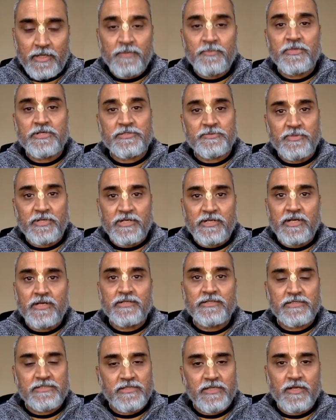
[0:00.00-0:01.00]
It must be
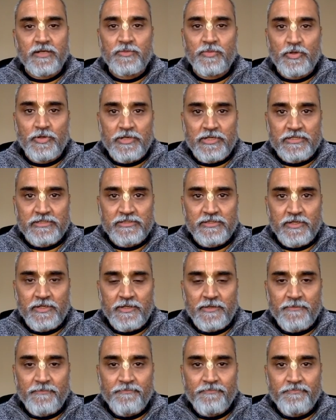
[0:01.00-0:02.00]
done ceremoniously.
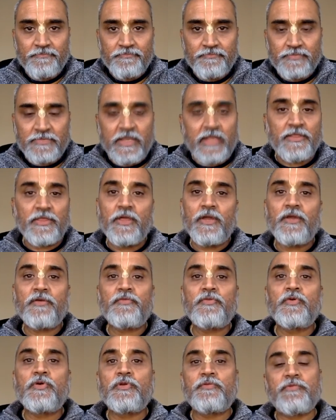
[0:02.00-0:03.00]
And
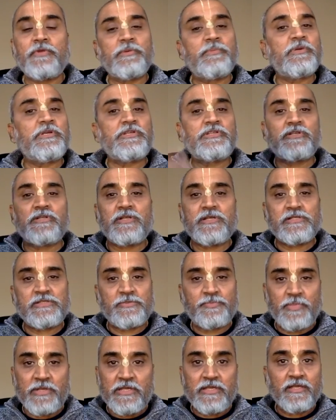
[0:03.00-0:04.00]
therefore, Vibhishana is
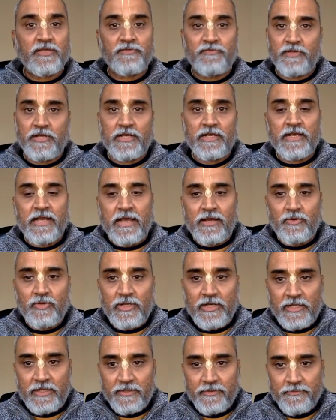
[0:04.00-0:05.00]
speaking very
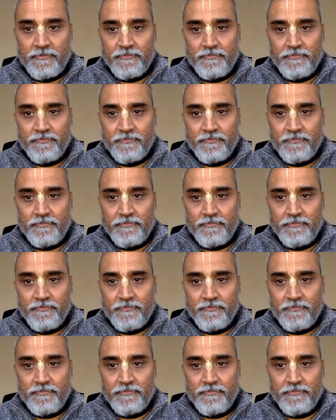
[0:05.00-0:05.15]
loudly.